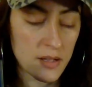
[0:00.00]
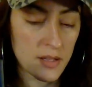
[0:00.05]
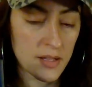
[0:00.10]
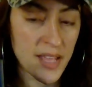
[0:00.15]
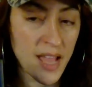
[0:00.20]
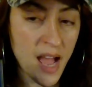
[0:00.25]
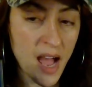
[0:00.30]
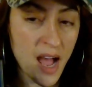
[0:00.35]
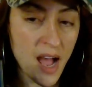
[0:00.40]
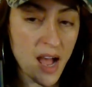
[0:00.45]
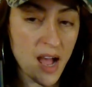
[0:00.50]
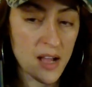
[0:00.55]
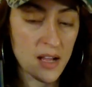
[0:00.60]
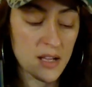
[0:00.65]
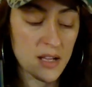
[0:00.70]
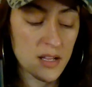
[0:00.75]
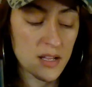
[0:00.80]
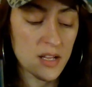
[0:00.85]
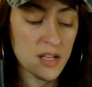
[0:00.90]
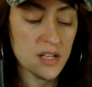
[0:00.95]
Yeah.
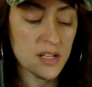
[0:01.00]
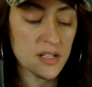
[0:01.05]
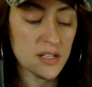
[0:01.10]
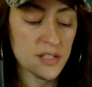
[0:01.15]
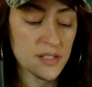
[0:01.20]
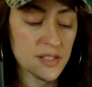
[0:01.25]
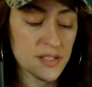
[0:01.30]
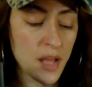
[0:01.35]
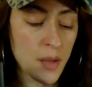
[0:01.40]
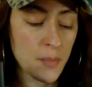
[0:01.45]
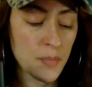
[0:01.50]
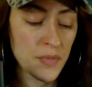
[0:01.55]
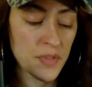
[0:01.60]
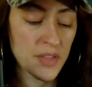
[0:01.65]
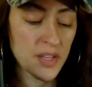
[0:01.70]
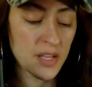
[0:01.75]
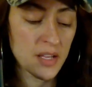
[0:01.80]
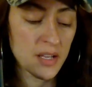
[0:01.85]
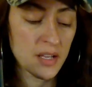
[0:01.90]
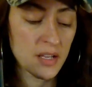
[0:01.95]

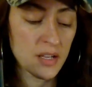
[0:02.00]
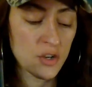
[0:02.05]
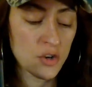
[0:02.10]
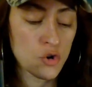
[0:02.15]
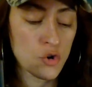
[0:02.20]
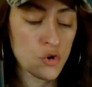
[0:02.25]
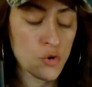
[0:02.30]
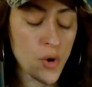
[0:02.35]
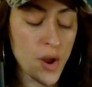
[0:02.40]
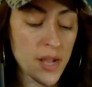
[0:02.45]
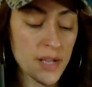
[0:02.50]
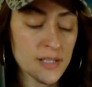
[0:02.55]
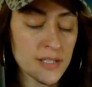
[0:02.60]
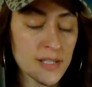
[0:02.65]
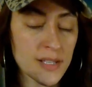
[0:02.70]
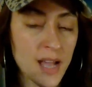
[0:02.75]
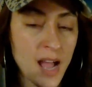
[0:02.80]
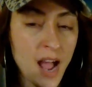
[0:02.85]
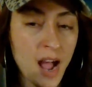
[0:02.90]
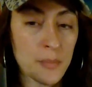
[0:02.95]
Something crazy
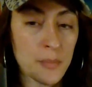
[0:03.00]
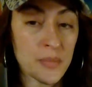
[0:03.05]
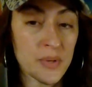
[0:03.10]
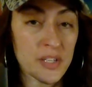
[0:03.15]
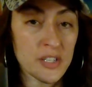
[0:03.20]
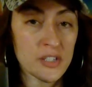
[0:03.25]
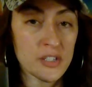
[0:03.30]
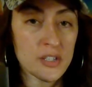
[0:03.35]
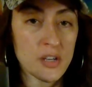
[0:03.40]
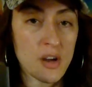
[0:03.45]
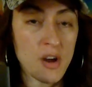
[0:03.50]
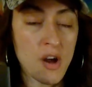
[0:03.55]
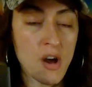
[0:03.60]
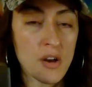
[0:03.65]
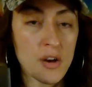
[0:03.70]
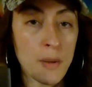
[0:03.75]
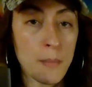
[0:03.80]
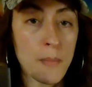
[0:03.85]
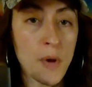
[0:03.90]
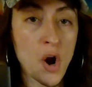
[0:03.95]
happened on
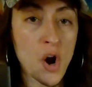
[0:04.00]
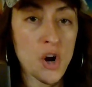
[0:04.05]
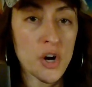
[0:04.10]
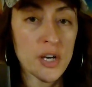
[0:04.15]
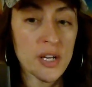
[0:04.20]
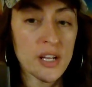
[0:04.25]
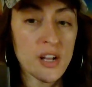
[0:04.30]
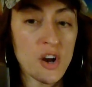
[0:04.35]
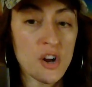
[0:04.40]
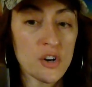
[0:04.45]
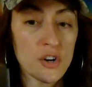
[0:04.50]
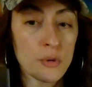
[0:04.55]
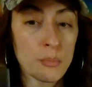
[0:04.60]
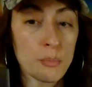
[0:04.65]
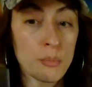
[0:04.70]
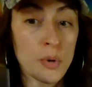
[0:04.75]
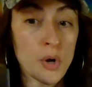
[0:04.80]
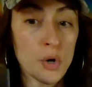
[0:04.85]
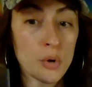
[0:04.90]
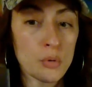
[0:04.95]
a party on a
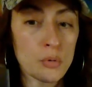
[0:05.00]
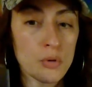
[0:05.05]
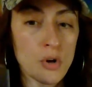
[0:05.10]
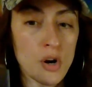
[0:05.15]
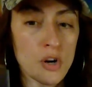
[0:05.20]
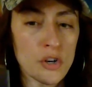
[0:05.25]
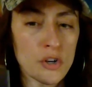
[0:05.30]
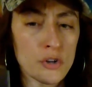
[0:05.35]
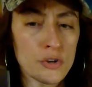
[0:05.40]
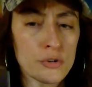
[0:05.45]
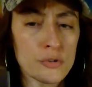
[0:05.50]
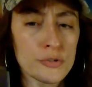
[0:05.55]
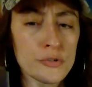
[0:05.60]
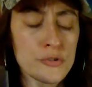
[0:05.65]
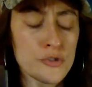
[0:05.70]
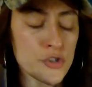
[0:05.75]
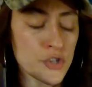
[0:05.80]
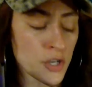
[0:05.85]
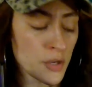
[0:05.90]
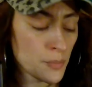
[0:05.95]
boat, on a cruise
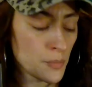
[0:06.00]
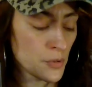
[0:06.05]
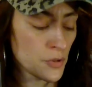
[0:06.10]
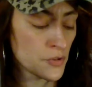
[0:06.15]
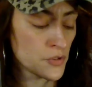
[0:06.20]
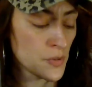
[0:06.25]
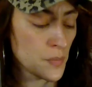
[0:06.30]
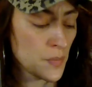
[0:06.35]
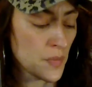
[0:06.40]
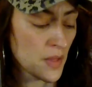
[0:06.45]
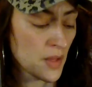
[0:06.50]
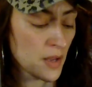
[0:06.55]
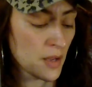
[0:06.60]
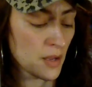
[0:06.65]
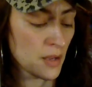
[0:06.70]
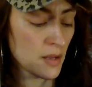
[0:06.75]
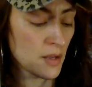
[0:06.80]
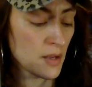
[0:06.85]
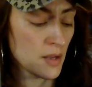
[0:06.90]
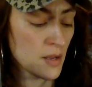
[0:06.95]
ship or something.
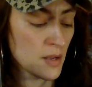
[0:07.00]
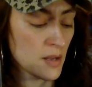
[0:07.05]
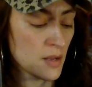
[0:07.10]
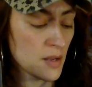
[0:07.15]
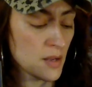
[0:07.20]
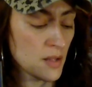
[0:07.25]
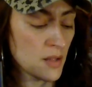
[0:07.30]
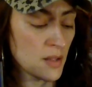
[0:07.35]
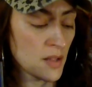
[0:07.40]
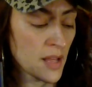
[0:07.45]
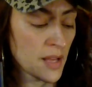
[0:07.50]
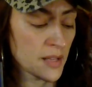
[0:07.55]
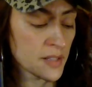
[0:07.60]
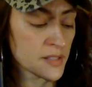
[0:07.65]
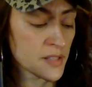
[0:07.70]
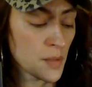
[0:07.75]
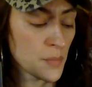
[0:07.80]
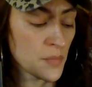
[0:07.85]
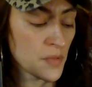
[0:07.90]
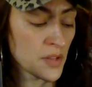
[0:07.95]
Like
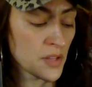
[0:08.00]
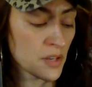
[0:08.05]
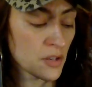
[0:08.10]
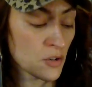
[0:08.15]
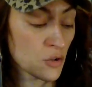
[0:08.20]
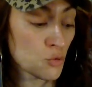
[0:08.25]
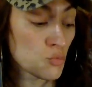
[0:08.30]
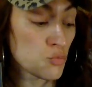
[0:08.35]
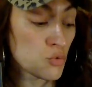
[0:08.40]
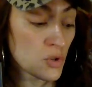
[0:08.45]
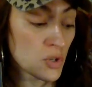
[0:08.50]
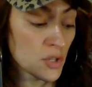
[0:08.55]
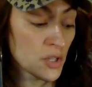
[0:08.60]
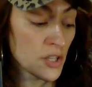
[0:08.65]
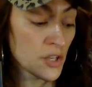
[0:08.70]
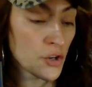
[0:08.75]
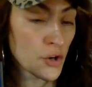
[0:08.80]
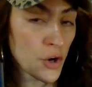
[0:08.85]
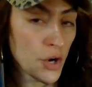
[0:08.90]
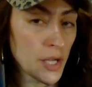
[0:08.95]
something really
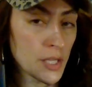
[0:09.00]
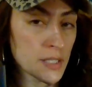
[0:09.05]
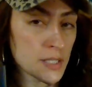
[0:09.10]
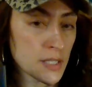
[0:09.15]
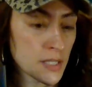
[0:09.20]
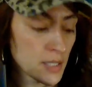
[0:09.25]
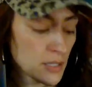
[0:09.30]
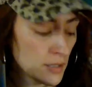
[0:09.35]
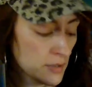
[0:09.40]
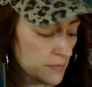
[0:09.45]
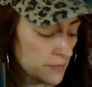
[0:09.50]
crazy.